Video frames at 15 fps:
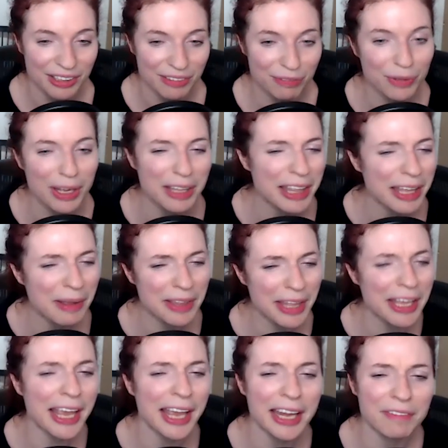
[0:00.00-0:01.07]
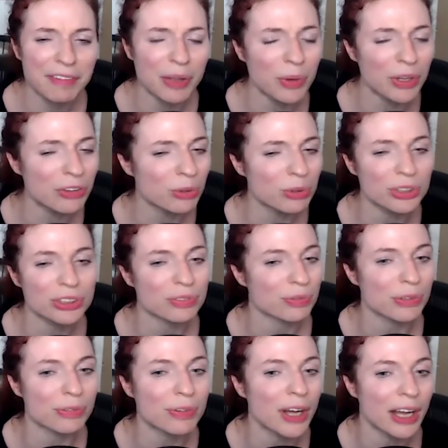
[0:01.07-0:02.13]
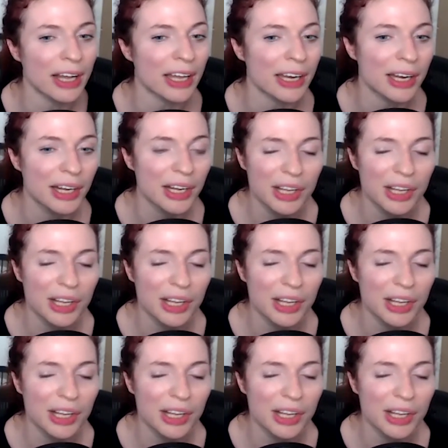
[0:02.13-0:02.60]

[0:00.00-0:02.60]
They can if they want to, just for fun.